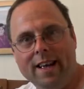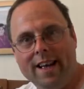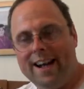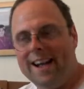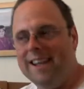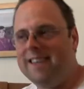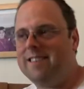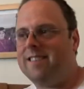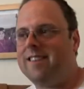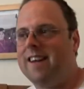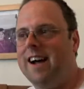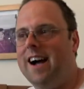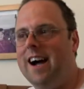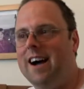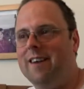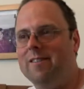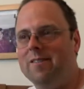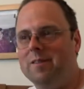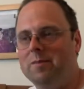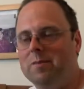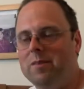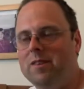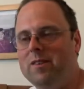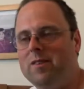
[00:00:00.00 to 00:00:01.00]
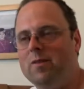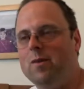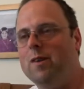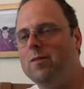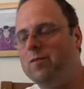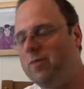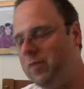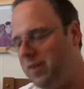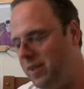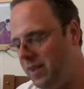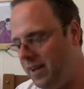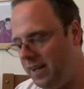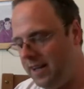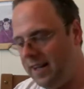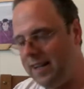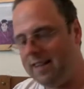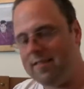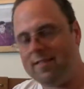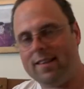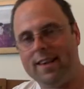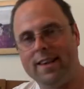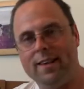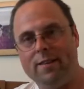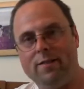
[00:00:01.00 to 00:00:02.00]
I used to have him. We used to have,
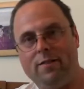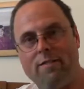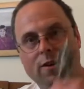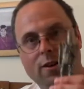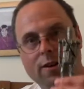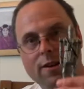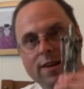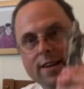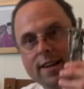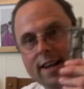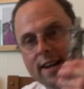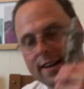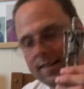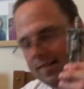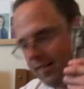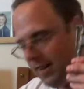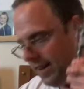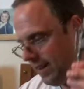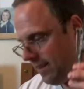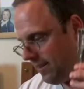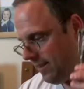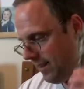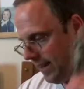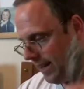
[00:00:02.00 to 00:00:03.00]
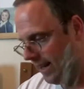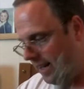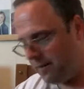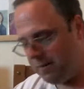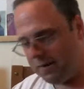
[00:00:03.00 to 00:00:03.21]
let's say, he's taller than IG-88.